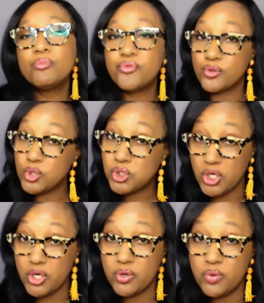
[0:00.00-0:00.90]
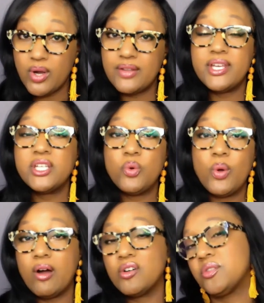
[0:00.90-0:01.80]
for the show, and then you
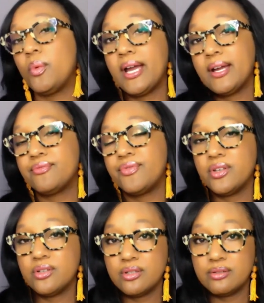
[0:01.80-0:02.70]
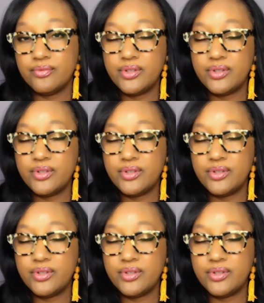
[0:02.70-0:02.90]
also have the